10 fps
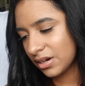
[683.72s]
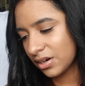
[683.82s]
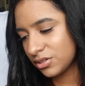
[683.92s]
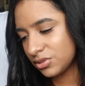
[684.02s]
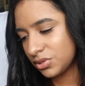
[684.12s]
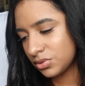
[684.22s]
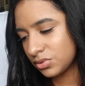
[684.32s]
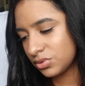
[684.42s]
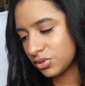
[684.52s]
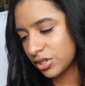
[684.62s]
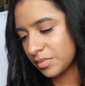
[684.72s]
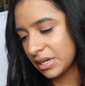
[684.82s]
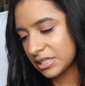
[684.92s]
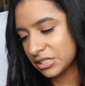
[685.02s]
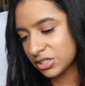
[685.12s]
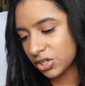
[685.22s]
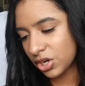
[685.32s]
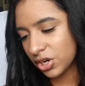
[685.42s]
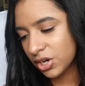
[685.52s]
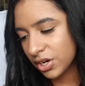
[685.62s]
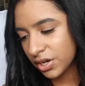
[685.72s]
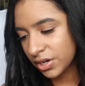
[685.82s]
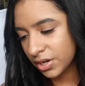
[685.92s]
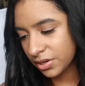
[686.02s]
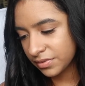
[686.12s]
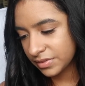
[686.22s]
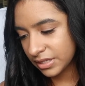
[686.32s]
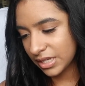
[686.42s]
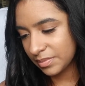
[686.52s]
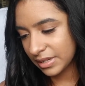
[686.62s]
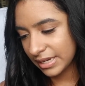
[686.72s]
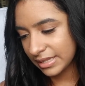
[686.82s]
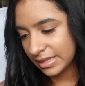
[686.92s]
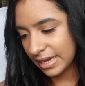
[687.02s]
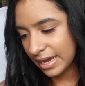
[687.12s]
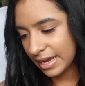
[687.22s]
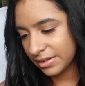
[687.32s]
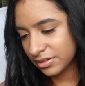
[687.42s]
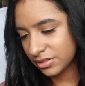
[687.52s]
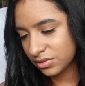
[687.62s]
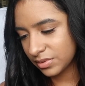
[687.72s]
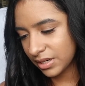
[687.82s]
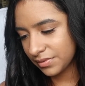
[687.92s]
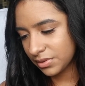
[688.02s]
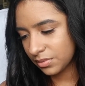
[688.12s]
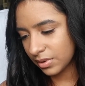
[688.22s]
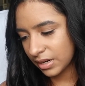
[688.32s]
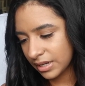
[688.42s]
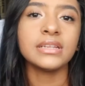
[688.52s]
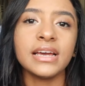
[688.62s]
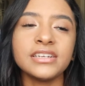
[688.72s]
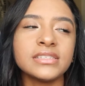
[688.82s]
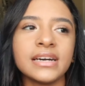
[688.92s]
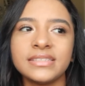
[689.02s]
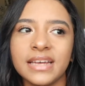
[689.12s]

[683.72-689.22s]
all you do, you can make this curve, keep it like that, you could do whatever you want. Basically I just add